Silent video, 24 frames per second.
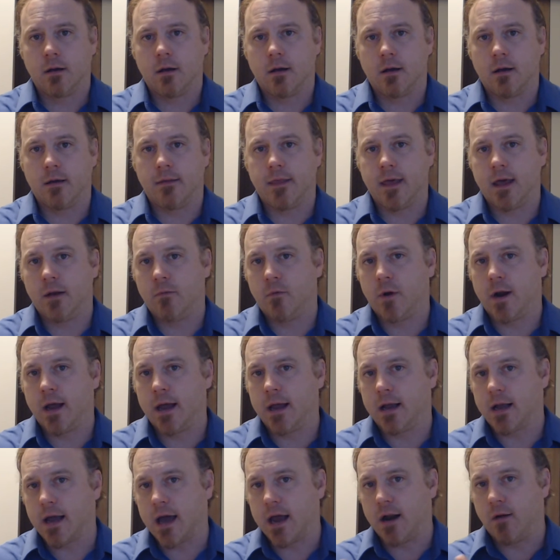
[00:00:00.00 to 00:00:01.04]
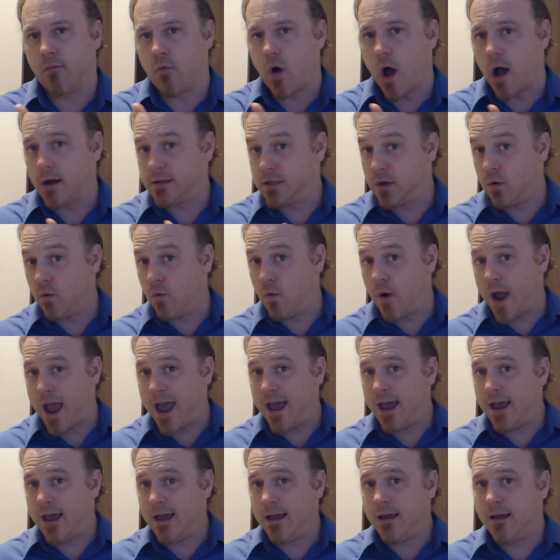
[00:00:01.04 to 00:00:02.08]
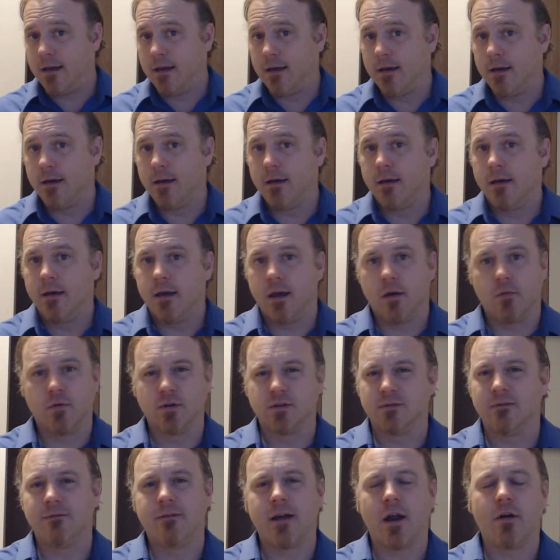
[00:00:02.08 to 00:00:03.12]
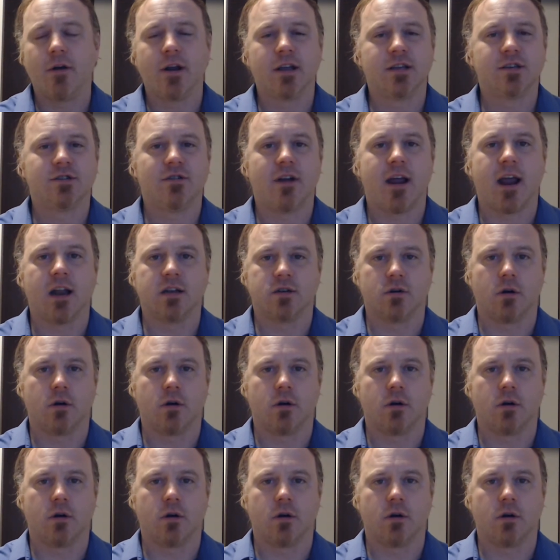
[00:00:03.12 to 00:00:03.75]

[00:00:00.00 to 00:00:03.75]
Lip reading: And then when I kind of walked away, it was very strange.